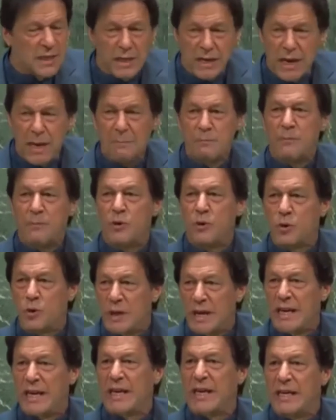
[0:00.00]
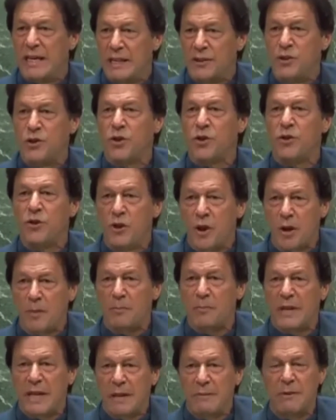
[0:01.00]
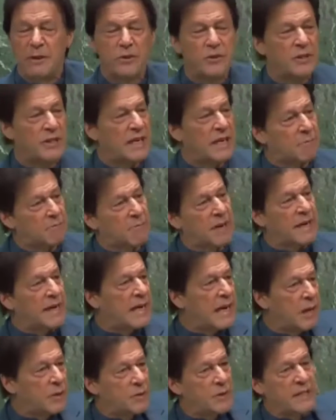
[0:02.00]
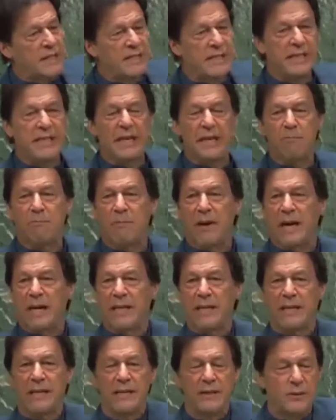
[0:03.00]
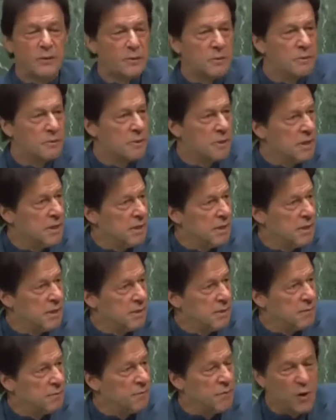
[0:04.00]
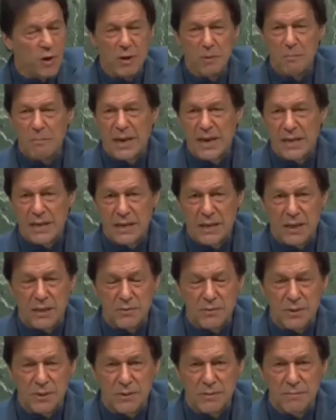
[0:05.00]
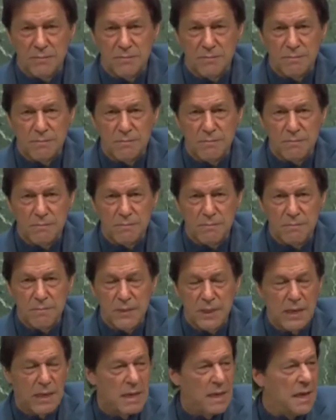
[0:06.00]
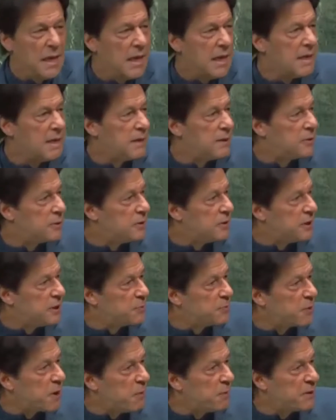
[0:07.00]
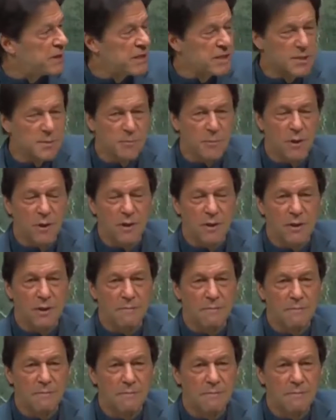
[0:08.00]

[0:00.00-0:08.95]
Corrupt ruling elites should not be able to take money out easily and park it into foreign bank accounts and into these properties abroad.